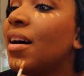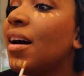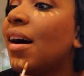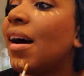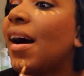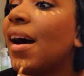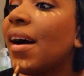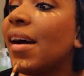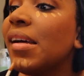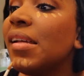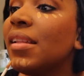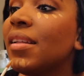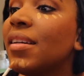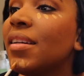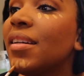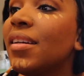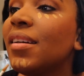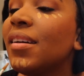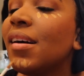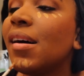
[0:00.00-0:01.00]

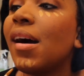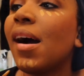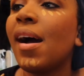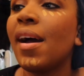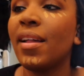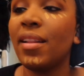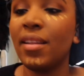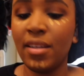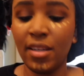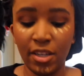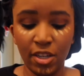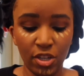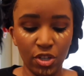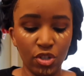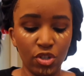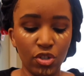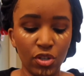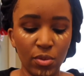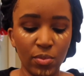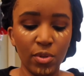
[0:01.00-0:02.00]
highly, highly
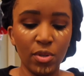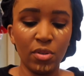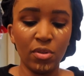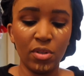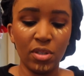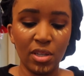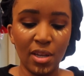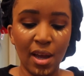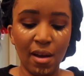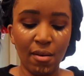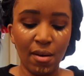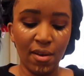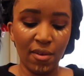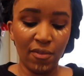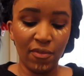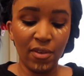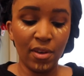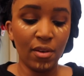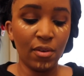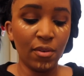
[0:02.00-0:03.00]
contributes to how I
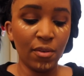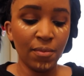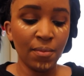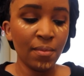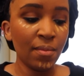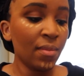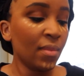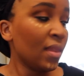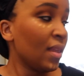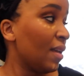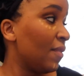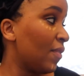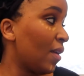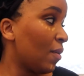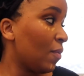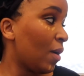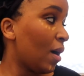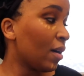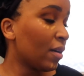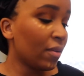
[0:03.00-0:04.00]
feel. If I
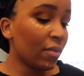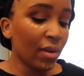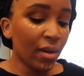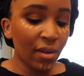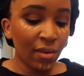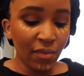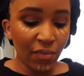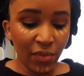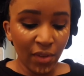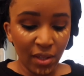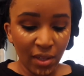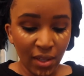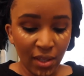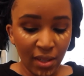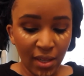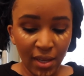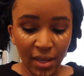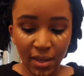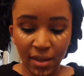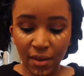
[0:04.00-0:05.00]
walk around feeling
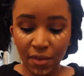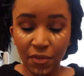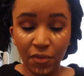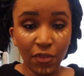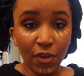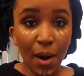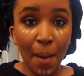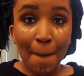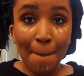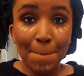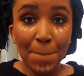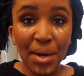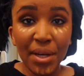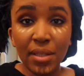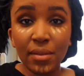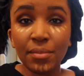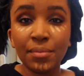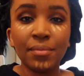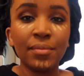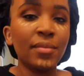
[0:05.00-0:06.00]
like a
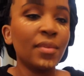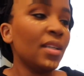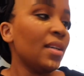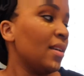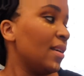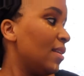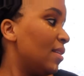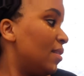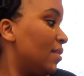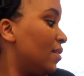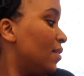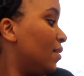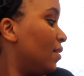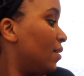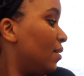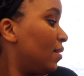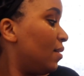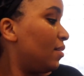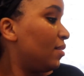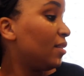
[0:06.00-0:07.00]

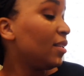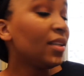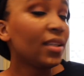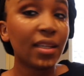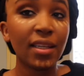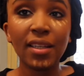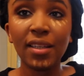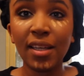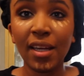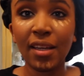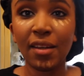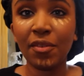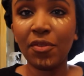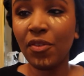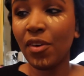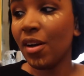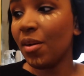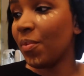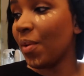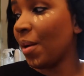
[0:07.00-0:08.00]
frump, looking like a
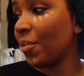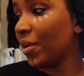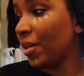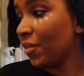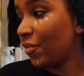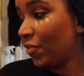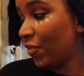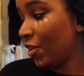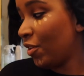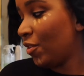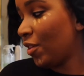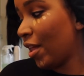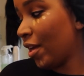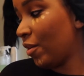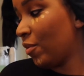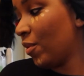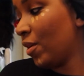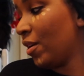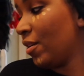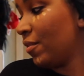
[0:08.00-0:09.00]
frump, I'm gonna feel like
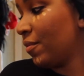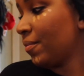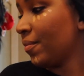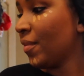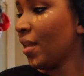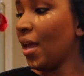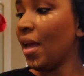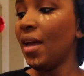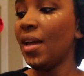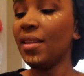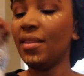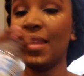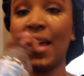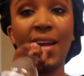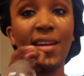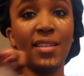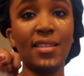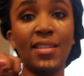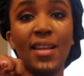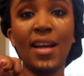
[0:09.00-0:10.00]
one.
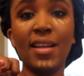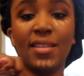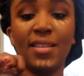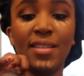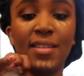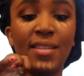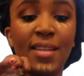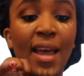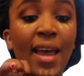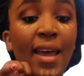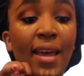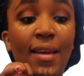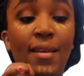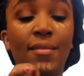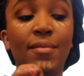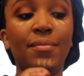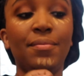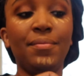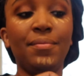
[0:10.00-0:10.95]
That is not to say